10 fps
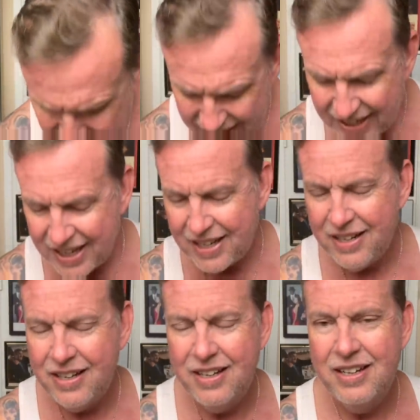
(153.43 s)
the uh,
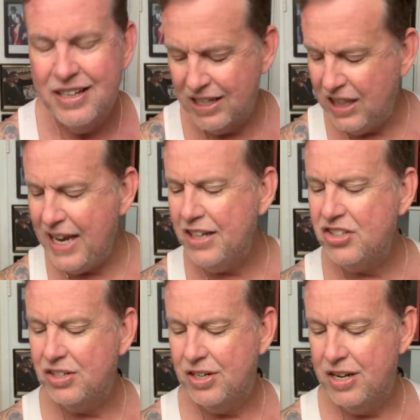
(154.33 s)

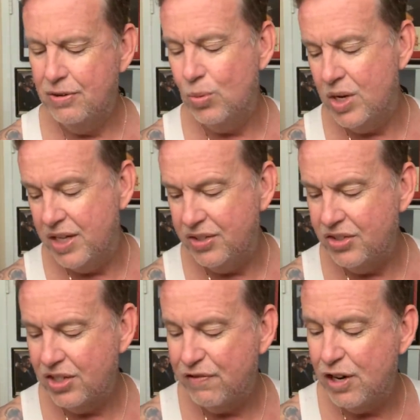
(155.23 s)
classic
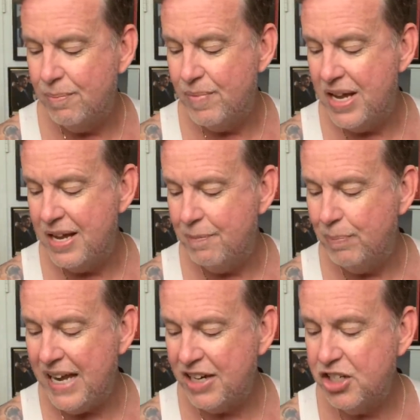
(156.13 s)
ones from uh,
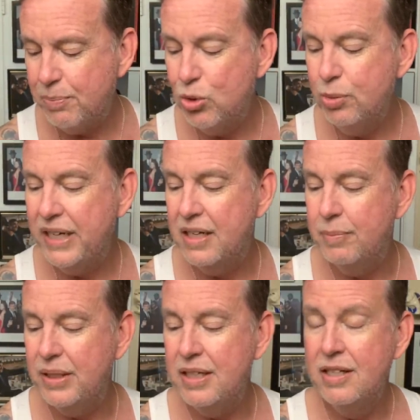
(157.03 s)
Black Ship Grooming
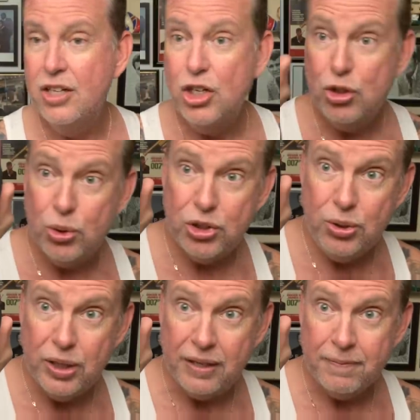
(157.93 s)
Company,
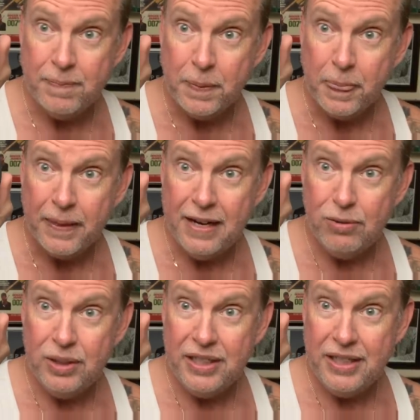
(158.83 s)
Tortuga. I
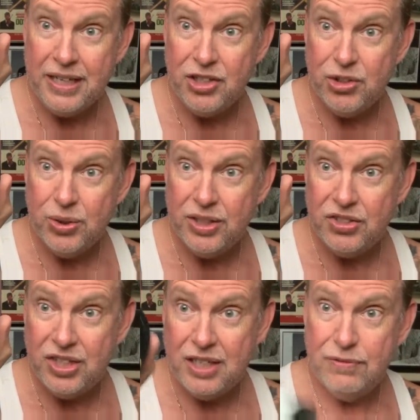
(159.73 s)
really enjoy the
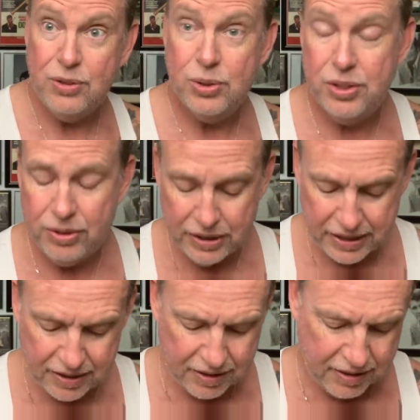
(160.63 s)
scent of Tortuga.